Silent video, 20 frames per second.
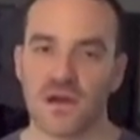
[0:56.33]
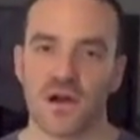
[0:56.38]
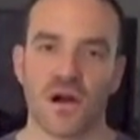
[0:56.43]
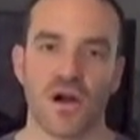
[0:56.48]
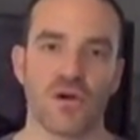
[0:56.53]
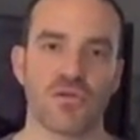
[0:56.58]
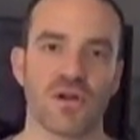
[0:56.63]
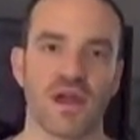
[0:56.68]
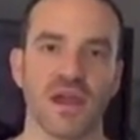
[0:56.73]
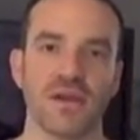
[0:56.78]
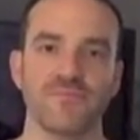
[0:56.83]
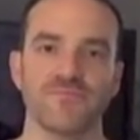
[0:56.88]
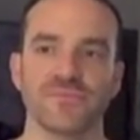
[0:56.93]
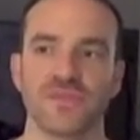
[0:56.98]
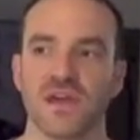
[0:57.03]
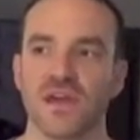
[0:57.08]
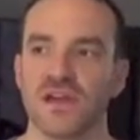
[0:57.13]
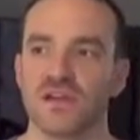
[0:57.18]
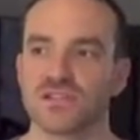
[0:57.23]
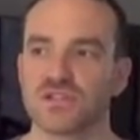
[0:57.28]
Alright?
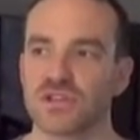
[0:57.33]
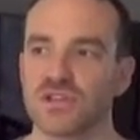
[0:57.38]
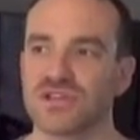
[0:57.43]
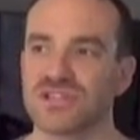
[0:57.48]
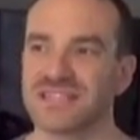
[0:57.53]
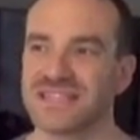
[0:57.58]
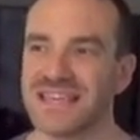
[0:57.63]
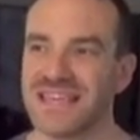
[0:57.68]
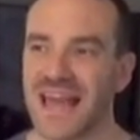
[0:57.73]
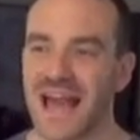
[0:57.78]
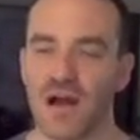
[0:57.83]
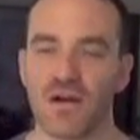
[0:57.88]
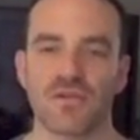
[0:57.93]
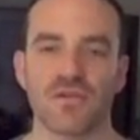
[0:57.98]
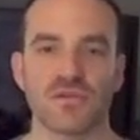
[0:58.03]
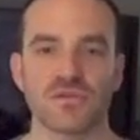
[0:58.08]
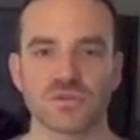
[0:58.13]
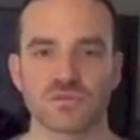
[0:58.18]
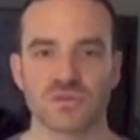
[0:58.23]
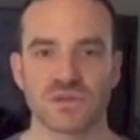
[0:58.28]
So you see how
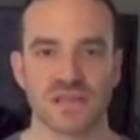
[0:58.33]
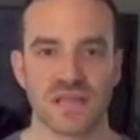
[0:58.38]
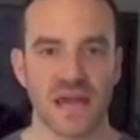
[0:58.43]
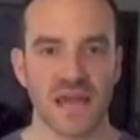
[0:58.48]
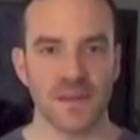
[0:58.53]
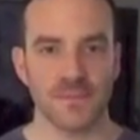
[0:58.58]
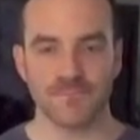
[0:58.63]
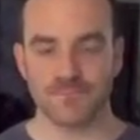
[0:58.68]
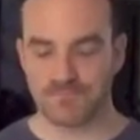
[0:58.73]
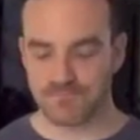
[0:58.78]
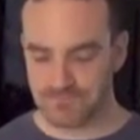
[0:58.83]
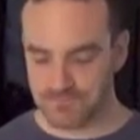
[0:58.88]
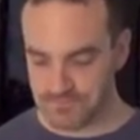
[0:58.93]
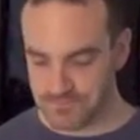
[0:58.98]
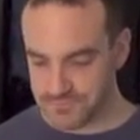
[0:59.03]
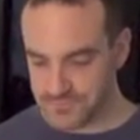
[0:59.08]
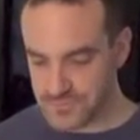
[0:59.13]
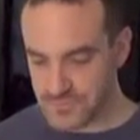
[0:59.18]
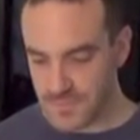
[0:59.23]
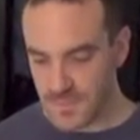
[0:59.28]
those relate.
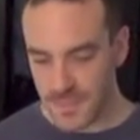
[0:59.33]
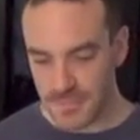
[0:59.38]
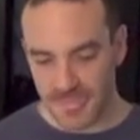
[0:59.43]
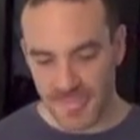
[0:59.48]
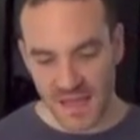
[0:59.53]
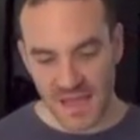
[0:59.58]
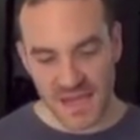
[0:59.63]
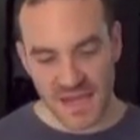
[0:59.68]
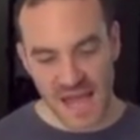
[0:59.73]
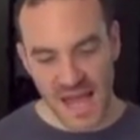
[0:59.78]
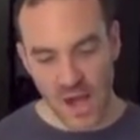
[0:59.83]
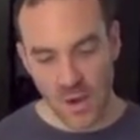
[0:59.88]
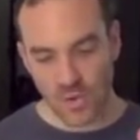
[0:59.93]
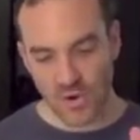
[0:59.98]
Now